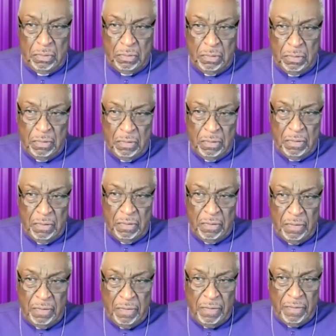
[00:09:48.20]

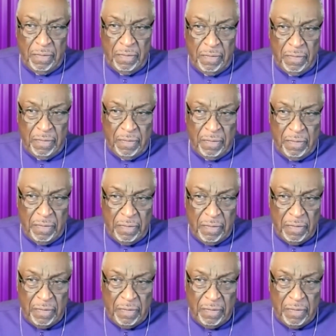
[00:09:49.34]
Nothing is said.